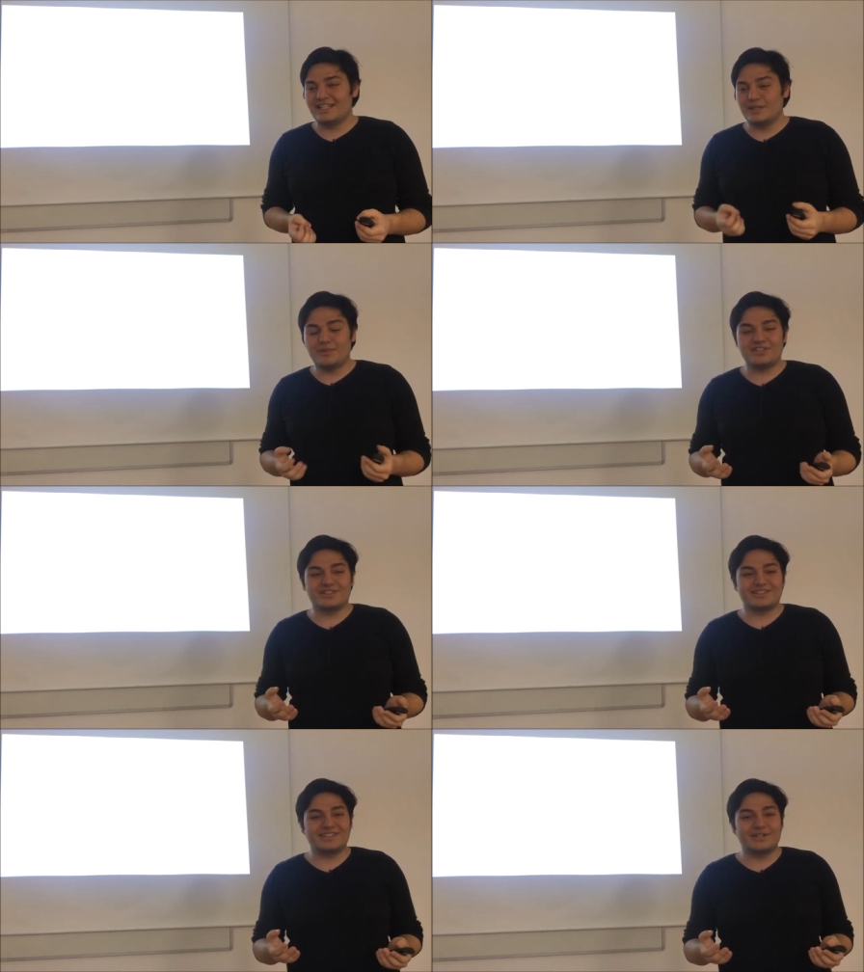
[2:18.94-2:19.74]

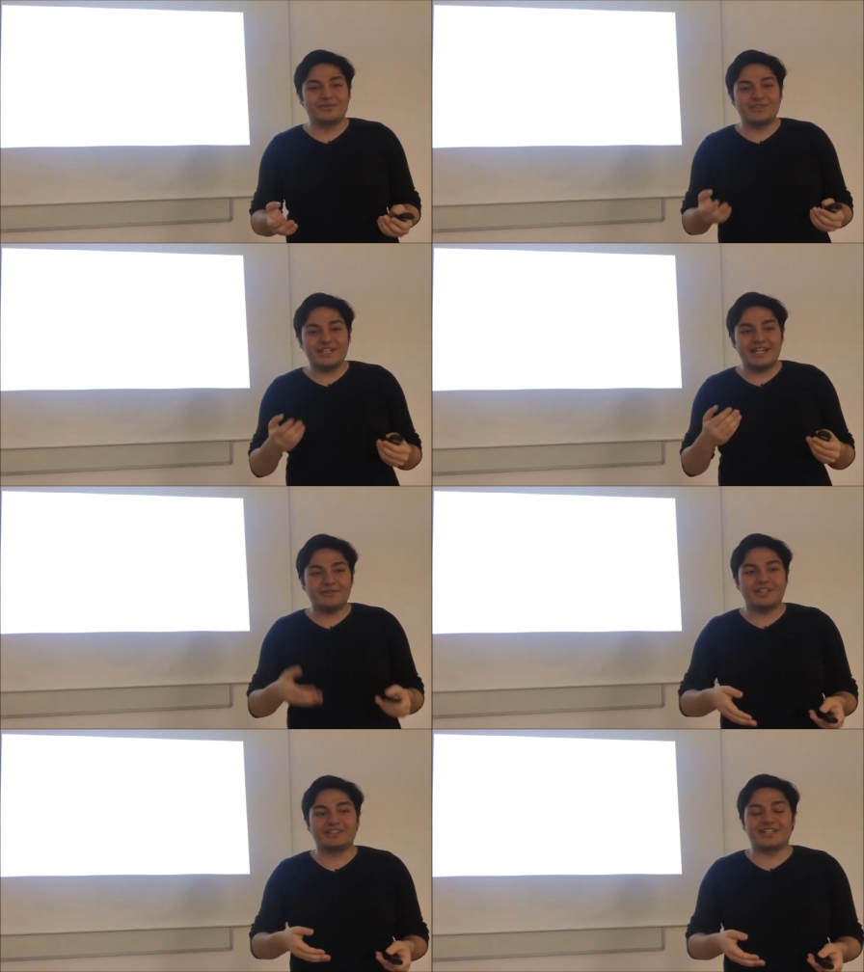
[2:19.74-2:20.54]
Imagine if we
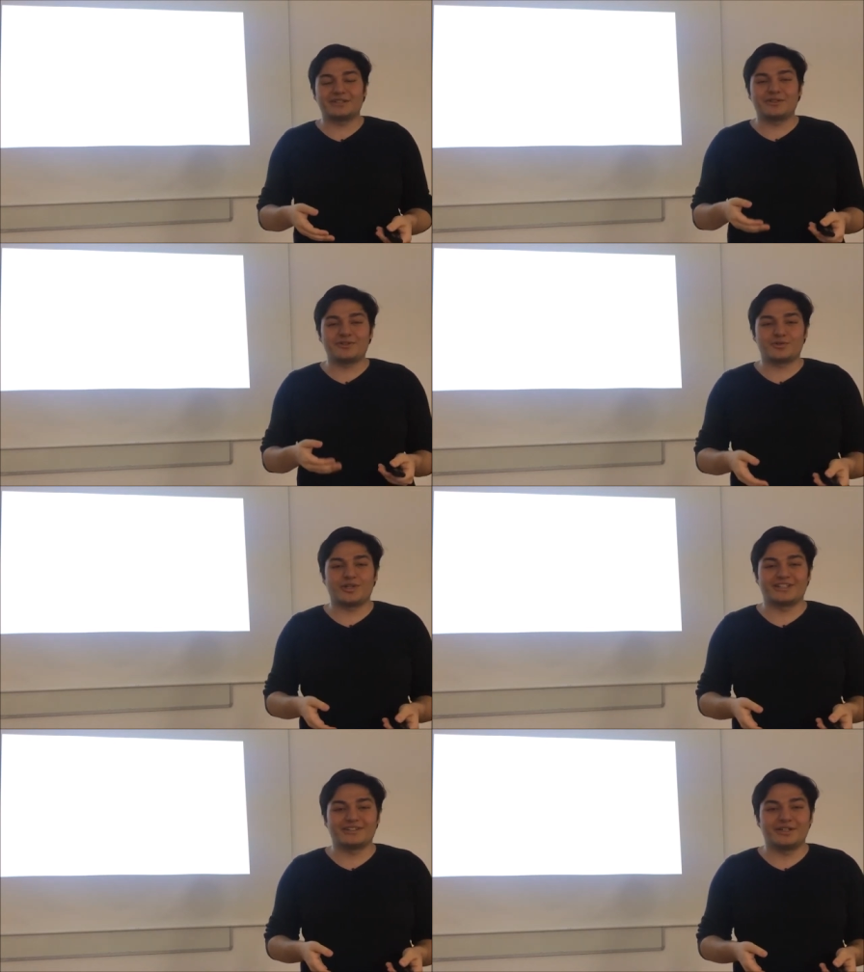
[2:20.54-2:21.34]
have that technology
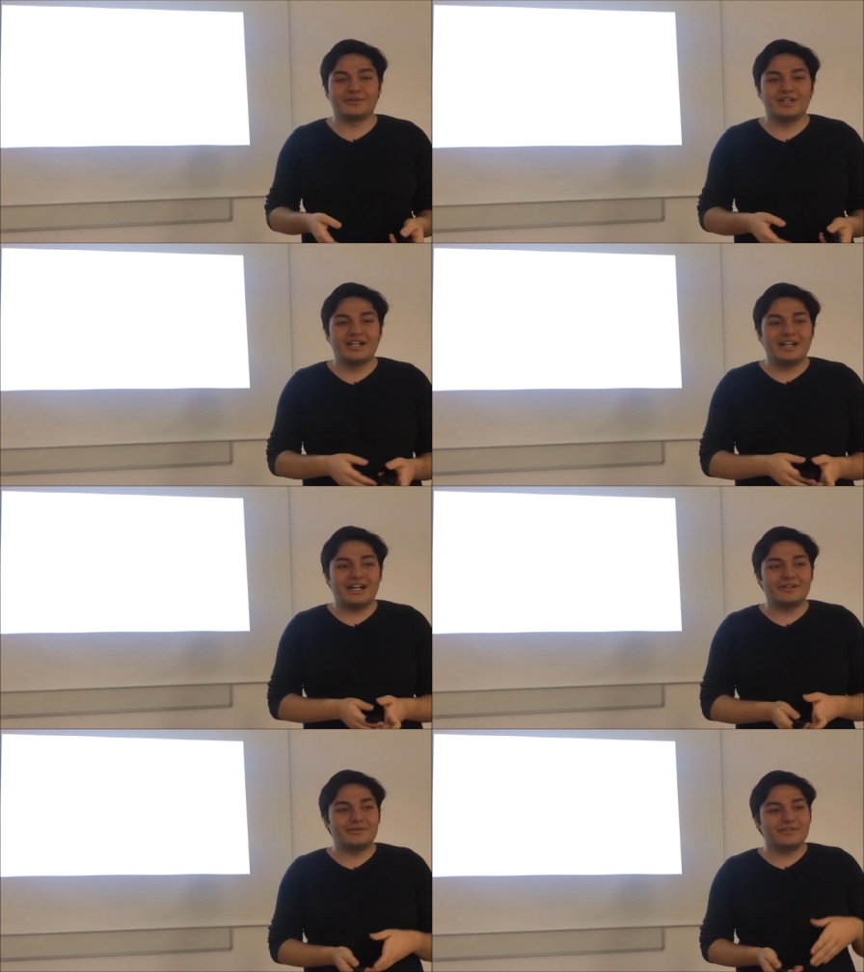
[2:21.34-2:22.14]
right now,
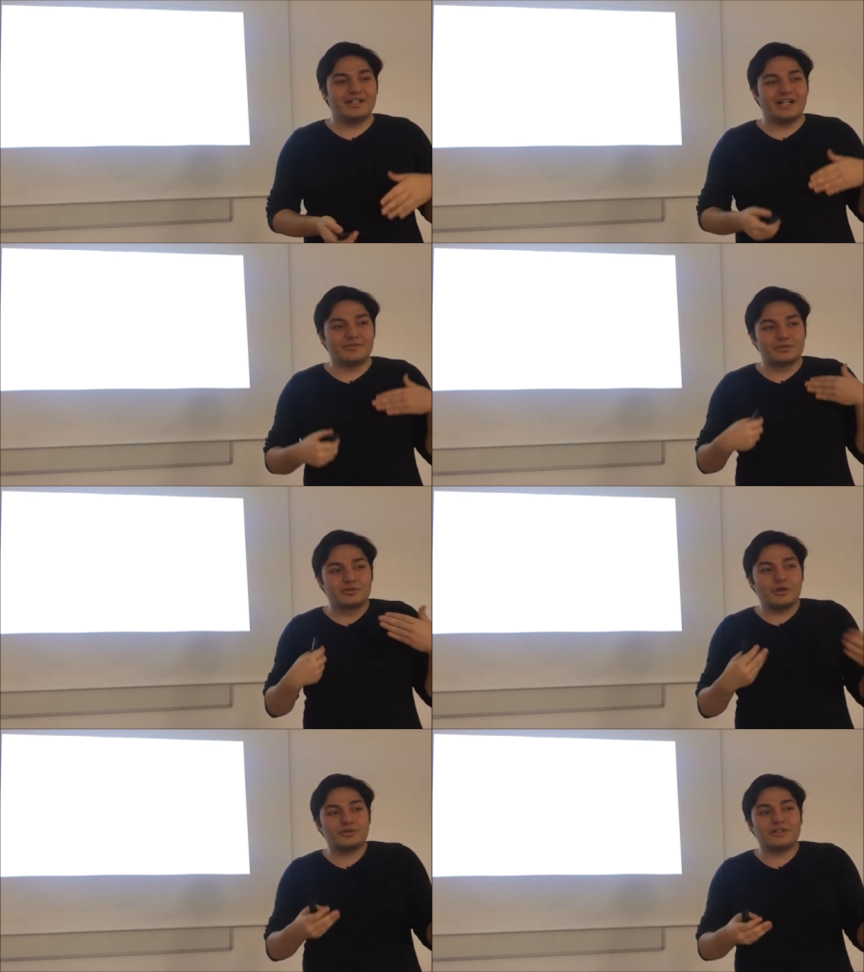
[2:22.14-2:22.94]
I, I will
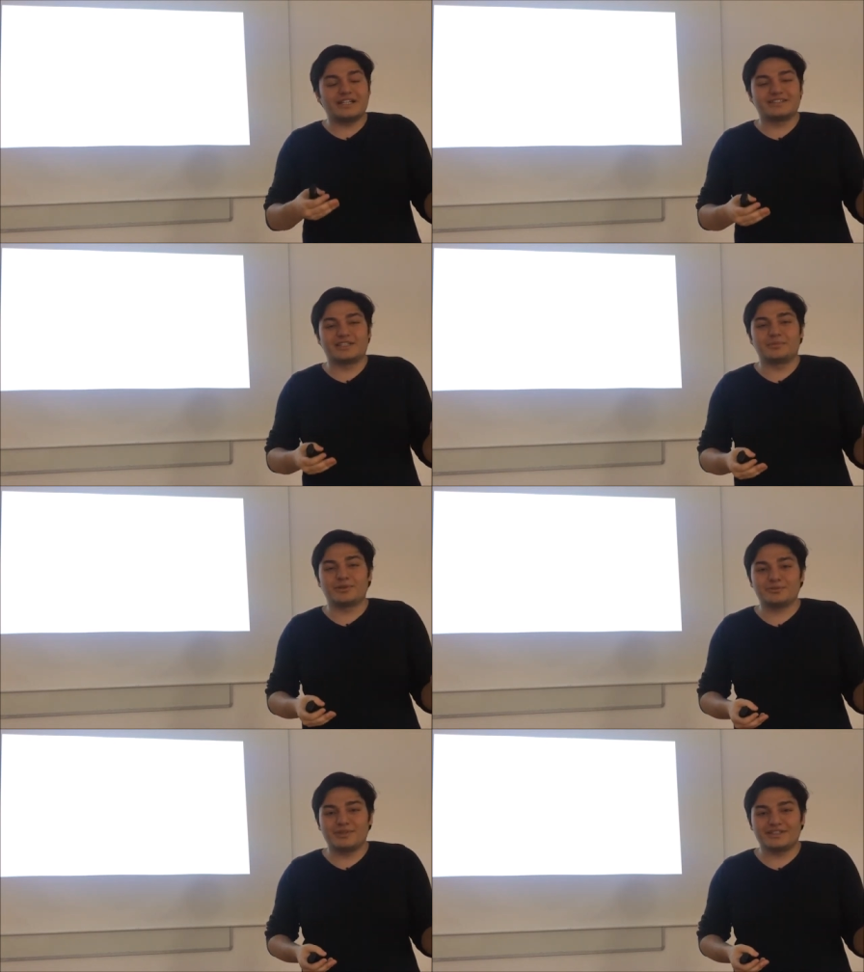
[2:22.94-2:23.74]
go and
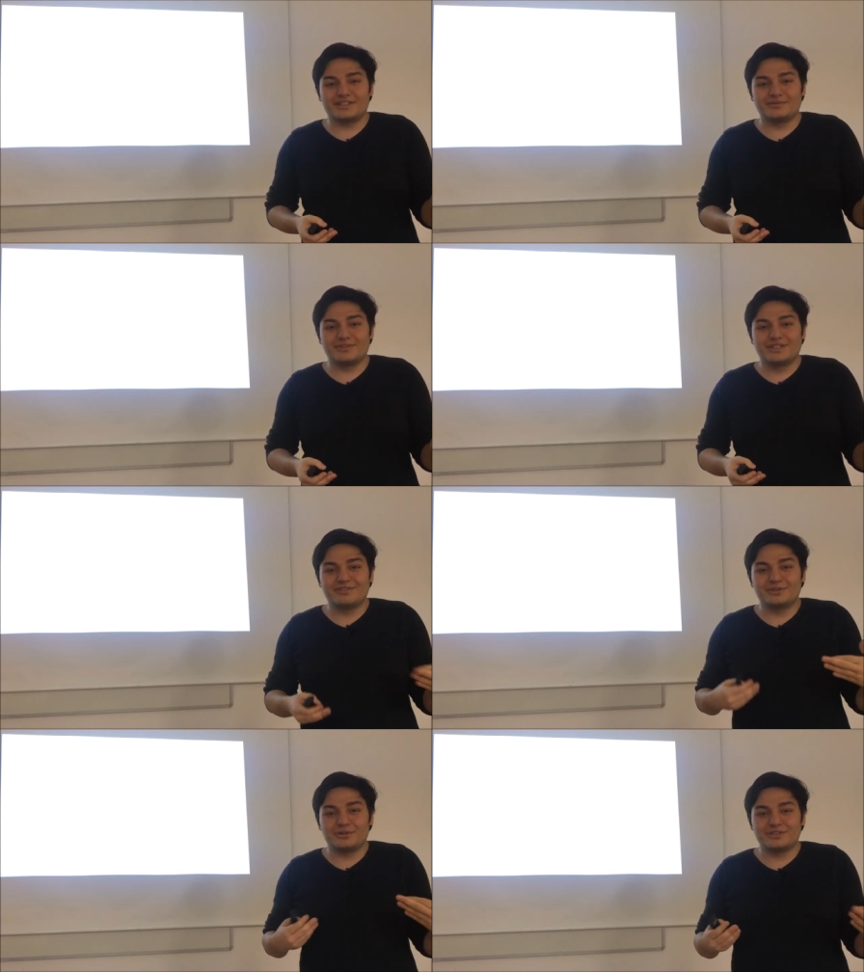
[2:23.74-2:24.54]
support my team
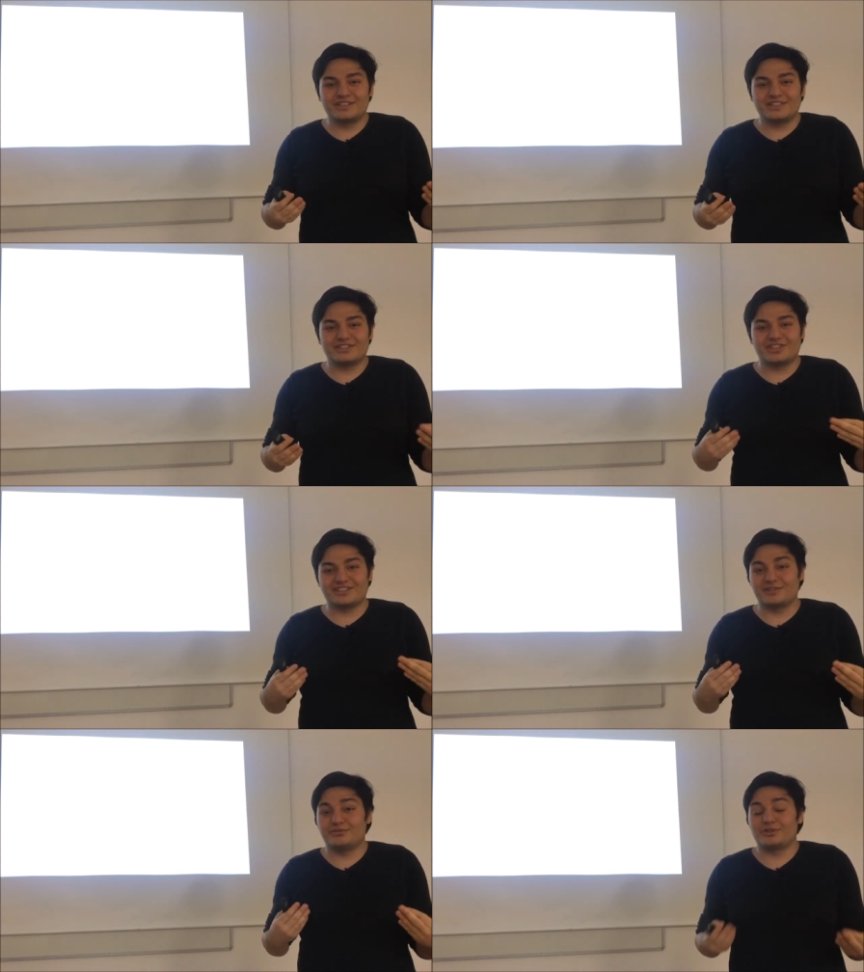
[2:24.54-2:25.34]
with only
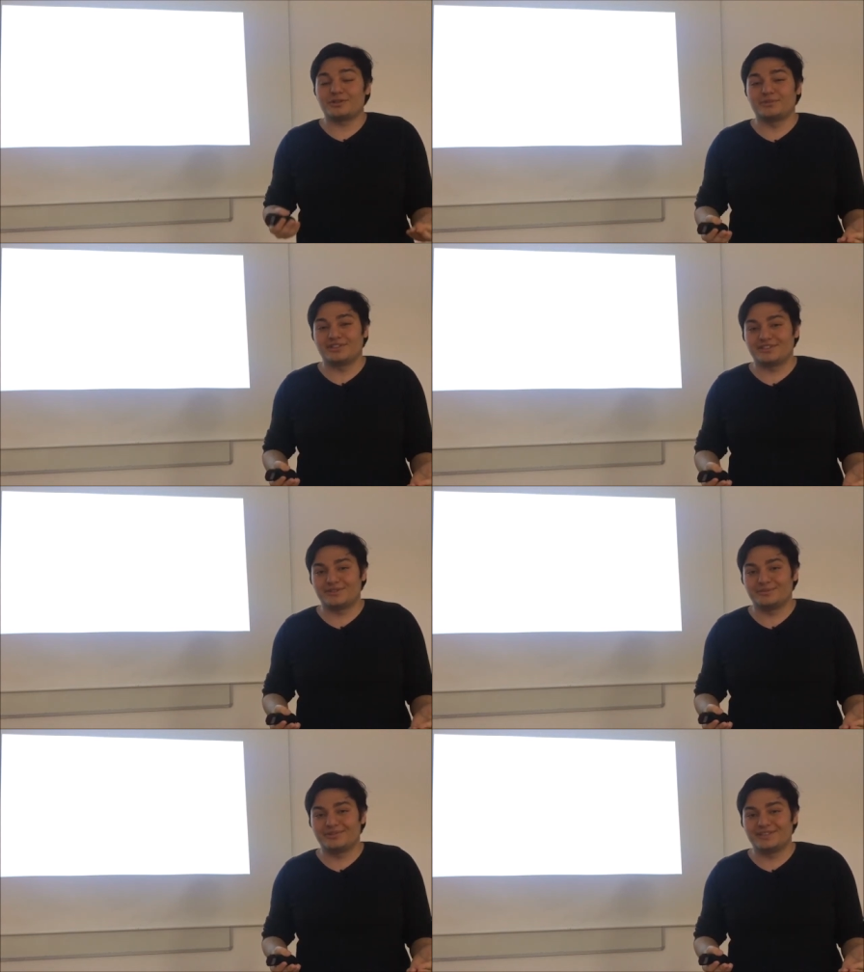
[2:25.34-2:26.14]
just a 40 minute
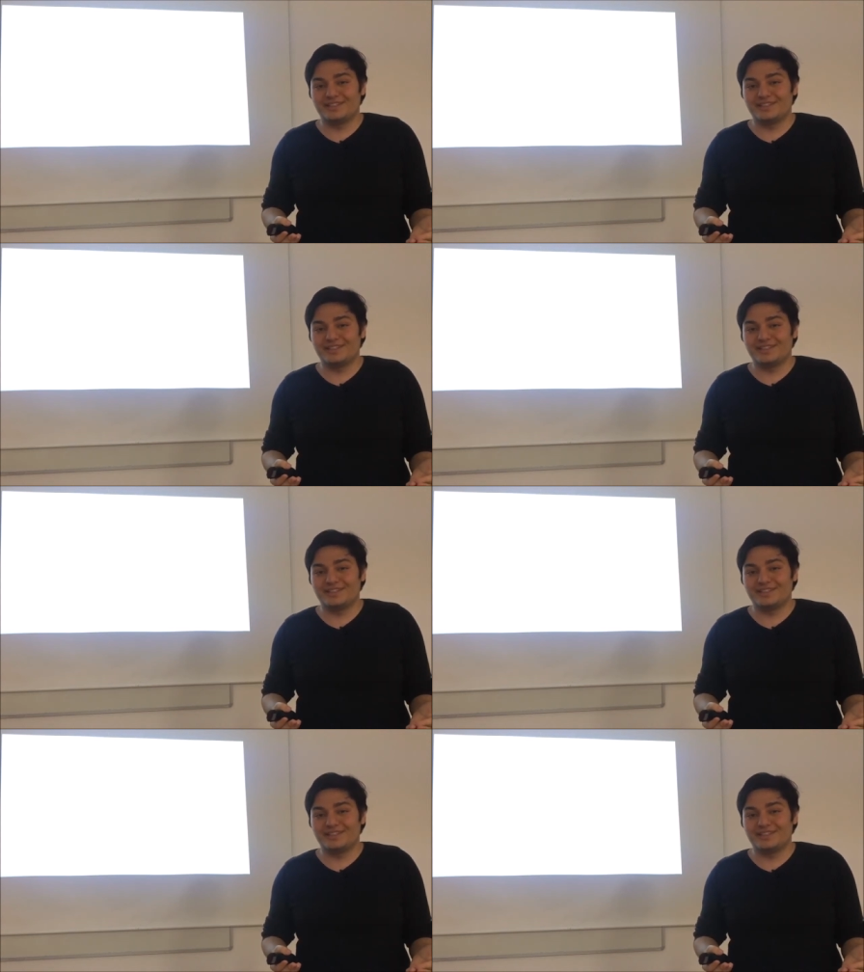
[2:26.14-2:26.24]
trip.